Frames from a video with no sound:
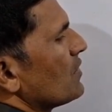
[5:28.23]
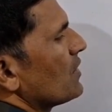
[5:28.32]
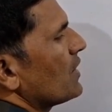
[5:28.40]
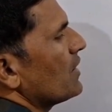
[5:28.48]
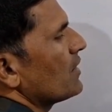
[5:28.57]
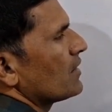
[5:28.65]

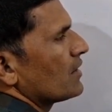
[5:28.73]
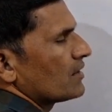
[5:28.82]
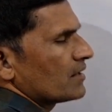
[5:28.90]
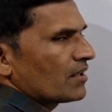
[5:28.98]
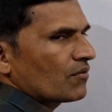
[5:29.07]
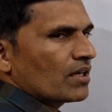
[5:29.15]
Okay,
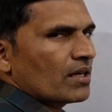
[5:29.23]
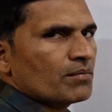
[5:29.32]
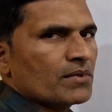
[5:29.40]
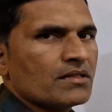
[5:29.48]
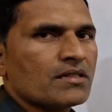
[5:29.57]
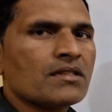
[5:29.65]
then what
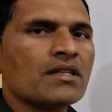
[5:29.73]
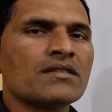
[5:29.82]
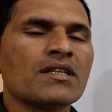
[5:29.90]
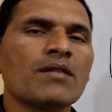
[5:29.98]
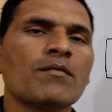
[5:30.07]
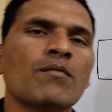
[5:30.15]
happens? The
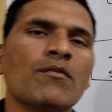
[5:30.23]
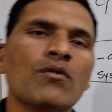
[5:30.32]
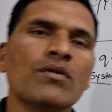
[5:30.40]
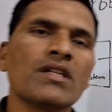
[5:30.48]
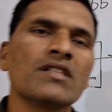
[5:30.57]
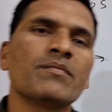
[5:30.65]
same
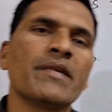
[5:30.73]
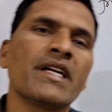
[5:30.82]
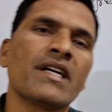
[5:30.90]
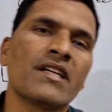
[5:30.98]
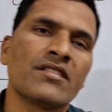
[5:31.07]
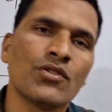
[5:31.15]
amount is
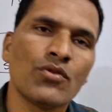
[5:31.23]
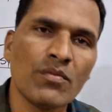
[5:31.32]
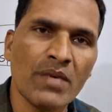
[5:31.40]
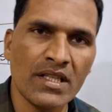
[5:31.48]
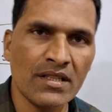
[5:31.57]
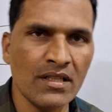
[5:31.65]
being
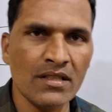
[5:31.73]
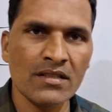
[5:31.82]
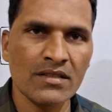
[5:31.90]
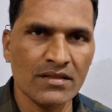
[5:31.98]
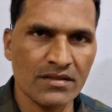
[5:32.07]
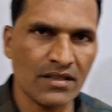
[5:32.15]
received by the
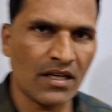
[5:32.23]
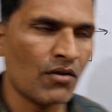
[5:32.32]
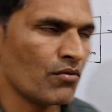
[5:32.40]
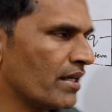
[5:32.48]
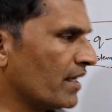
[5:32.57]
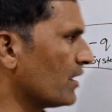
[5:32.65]

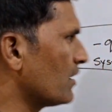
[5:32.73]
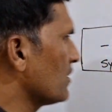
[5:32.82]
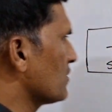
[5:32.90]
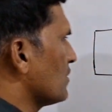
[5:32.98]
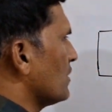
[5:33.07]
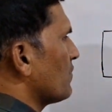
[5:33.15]

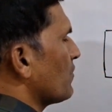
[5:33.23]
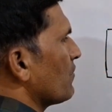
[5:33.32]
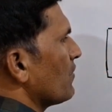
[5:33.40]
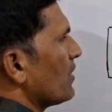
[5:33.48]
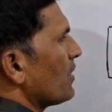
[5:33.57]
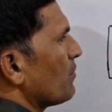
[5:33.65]
surrounding. So therefore
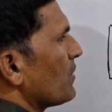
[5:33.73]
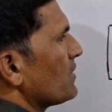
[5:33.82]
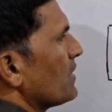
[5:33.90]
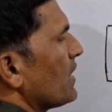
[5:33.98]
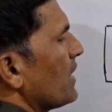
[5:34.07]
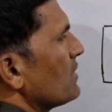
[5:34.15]
we will
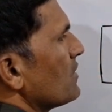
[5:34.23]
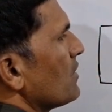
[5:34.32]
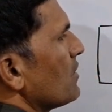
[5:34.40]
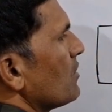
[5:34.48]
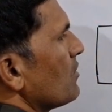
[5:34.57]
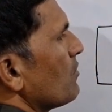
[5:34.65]
represent as
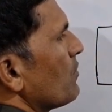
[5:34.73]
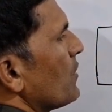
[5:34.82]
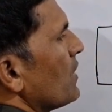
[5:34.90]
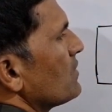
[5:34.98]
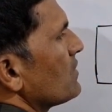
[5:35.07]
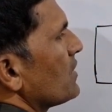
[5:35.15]

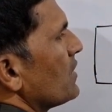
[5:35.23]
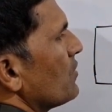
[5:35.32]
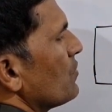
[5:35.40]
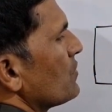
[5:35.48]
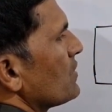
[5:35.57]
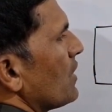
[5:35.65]
plus
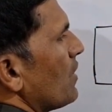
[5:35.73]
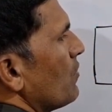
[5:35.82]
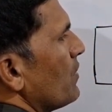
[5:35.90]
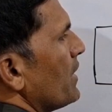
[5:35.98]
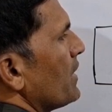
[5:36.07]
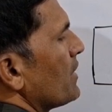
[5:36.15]
Q
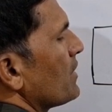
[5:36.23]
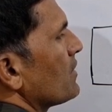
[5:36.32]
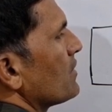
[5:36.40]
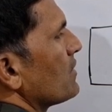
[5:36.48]
surrounding.